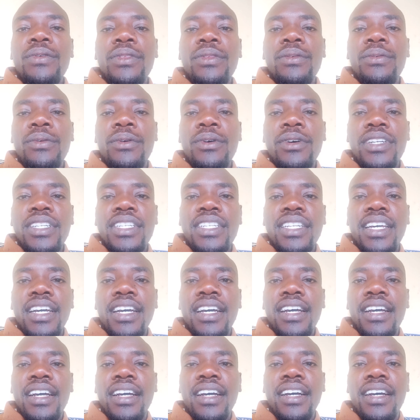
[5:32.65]

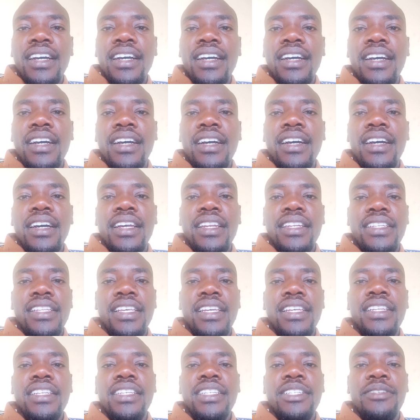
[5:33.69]
water and
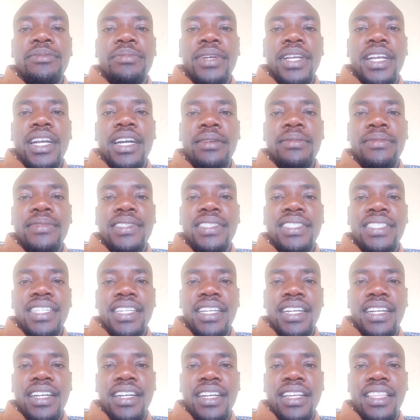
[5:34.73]
then it becomes
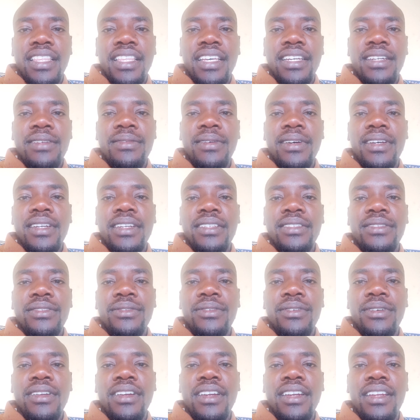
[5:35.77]
thick. That one is
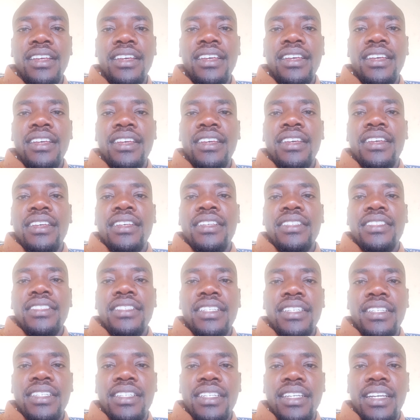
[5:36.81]
called
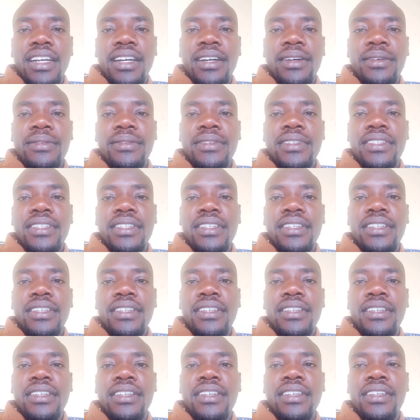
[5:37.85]
setting out.
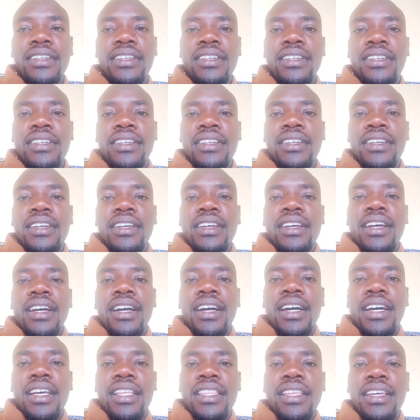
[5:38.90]

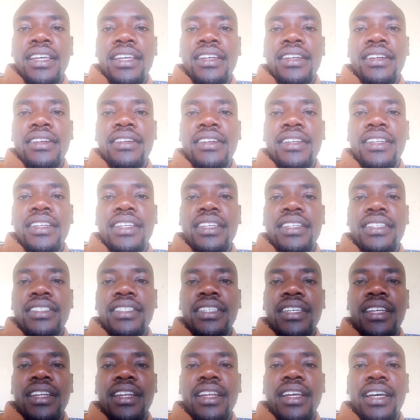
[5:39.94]
Other ingredients
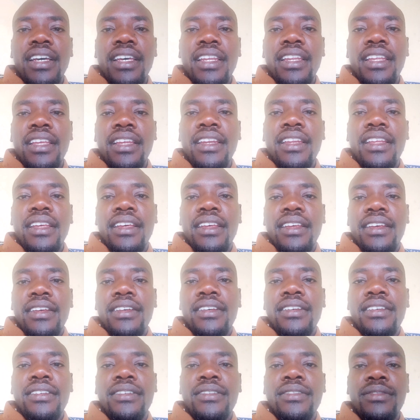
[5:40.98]
are added
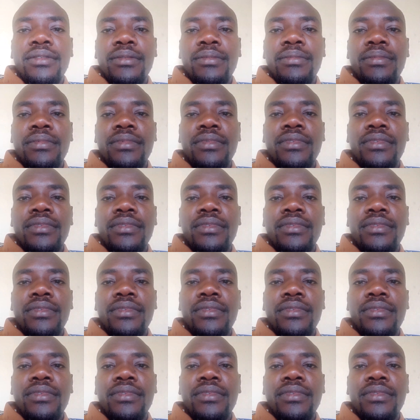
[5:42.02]
to